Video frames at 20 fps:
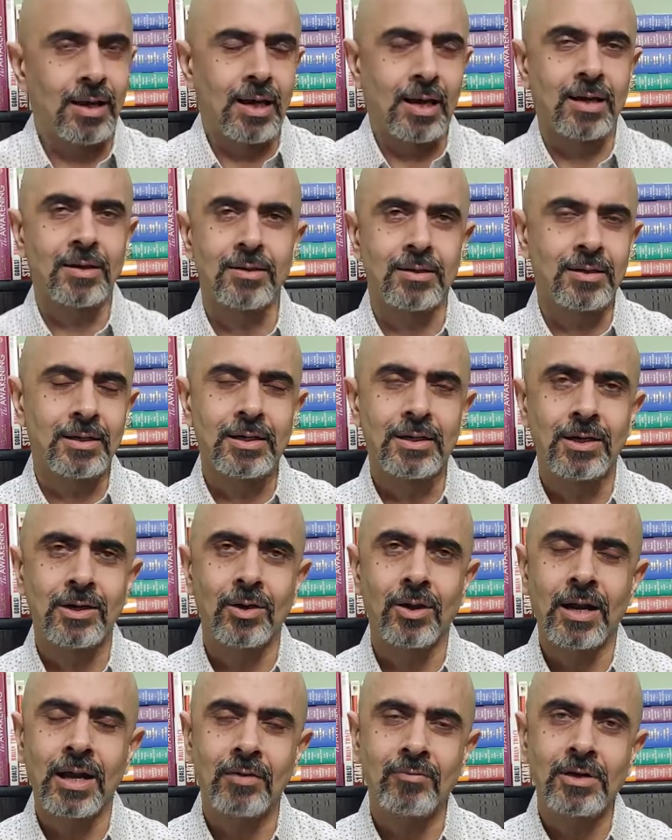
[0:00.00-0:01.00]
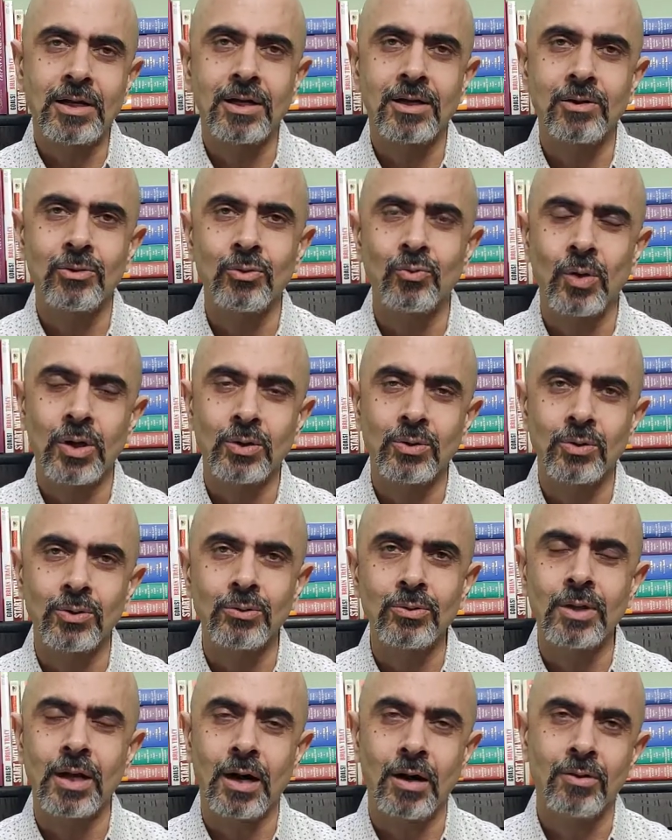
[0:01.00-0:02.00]
And he did not have any clue what to
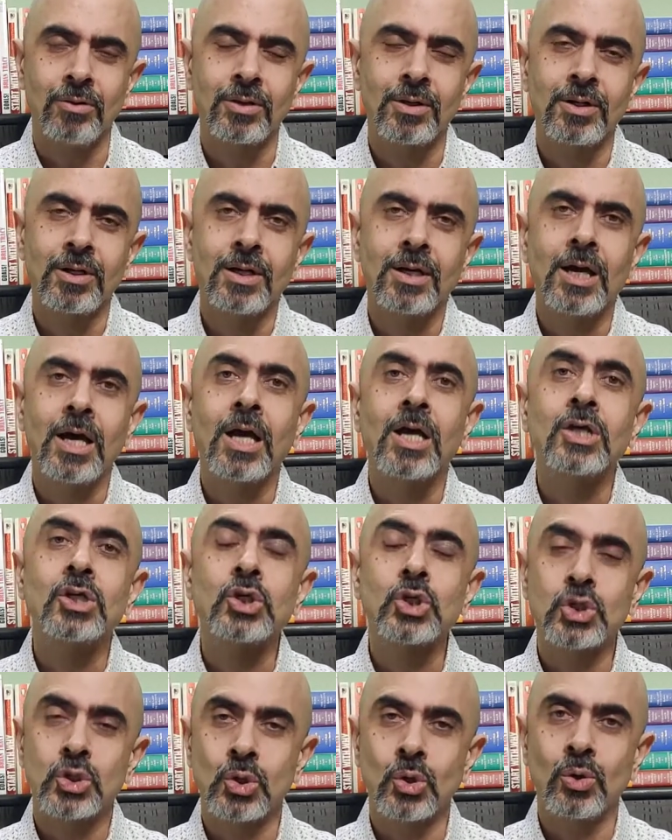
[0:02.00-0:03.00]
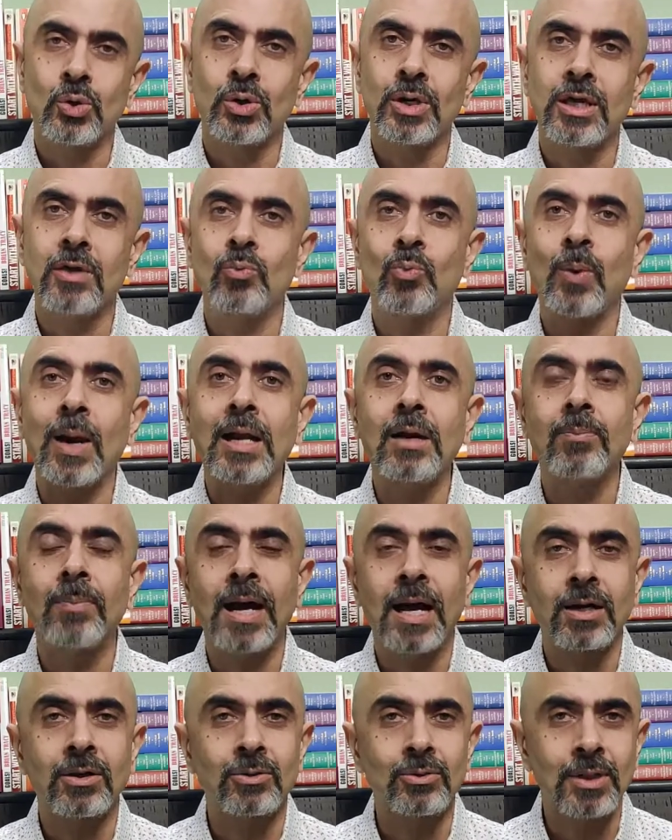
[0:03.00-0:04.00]
do now. So he went
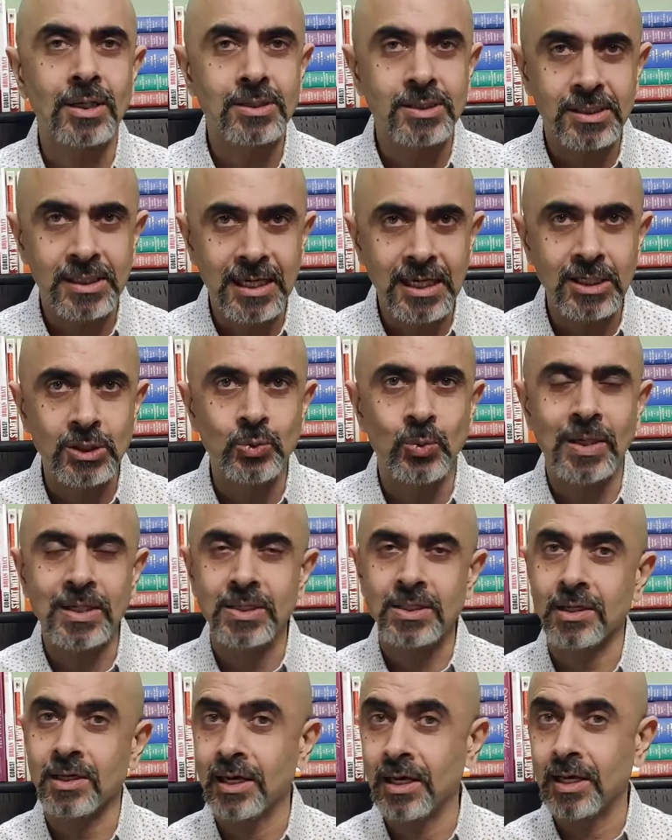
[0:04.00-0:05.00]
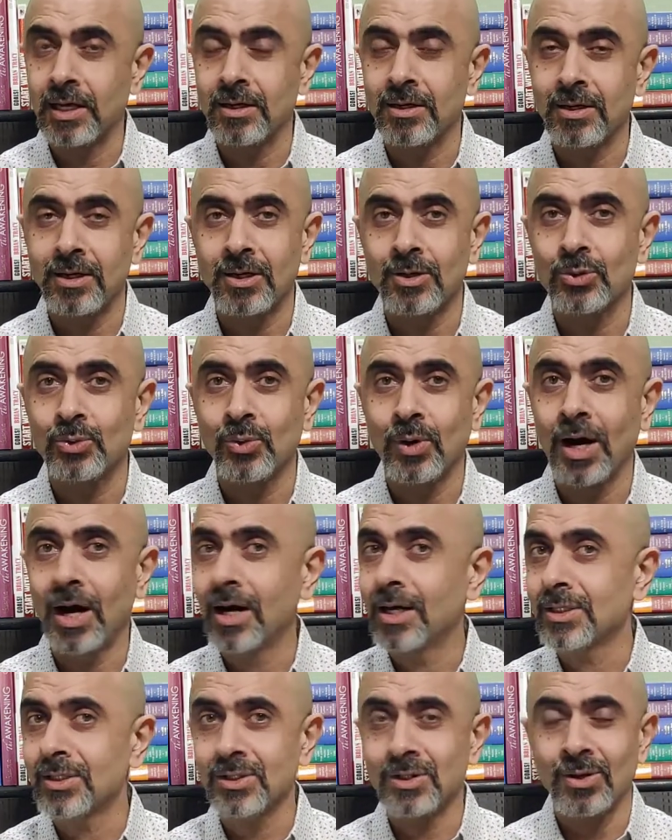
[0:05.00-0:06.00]
back to the sage once again to
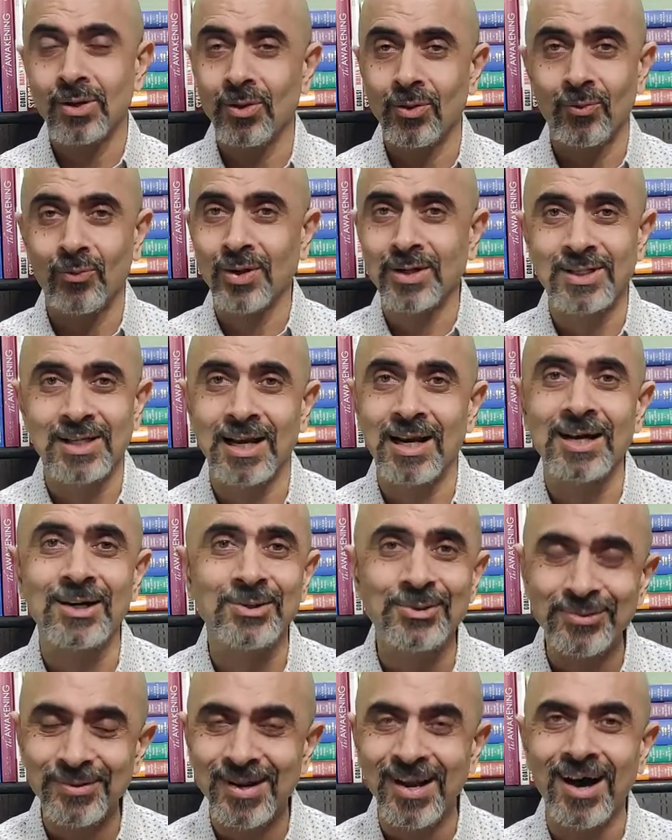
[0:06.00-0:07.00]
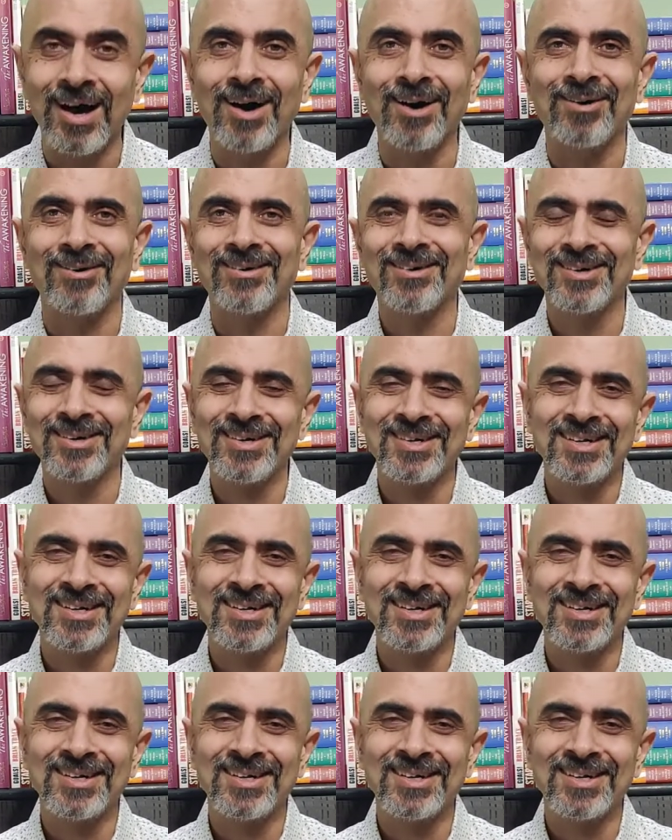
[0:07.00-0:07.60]
ask, what shall I do now?